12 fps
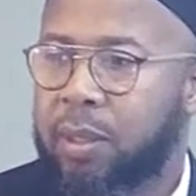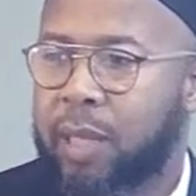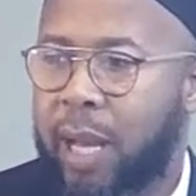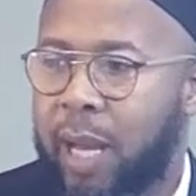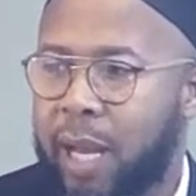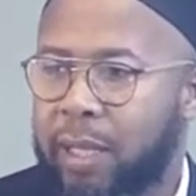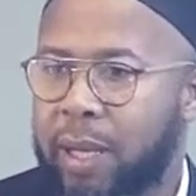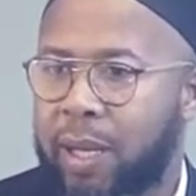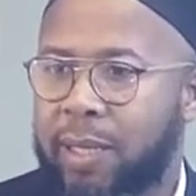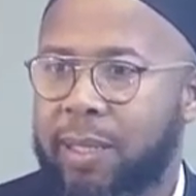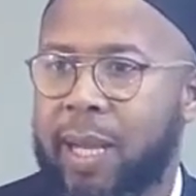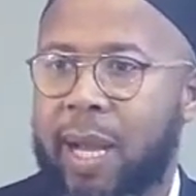Ya
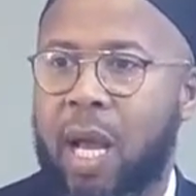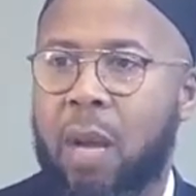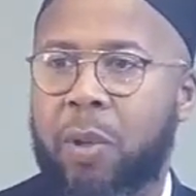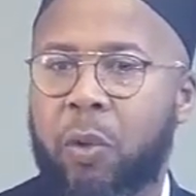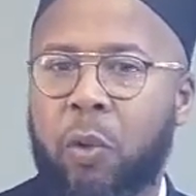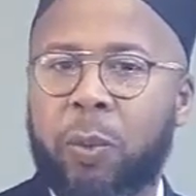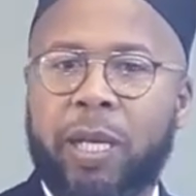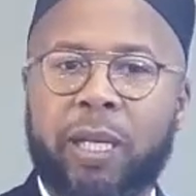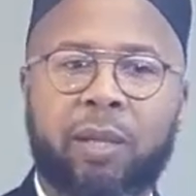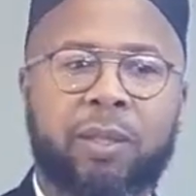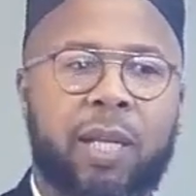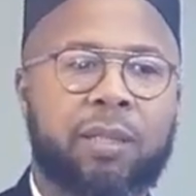ayyuhalladhina amanu man
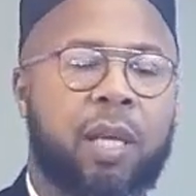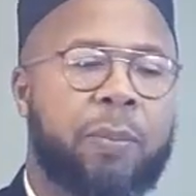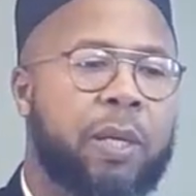yartadda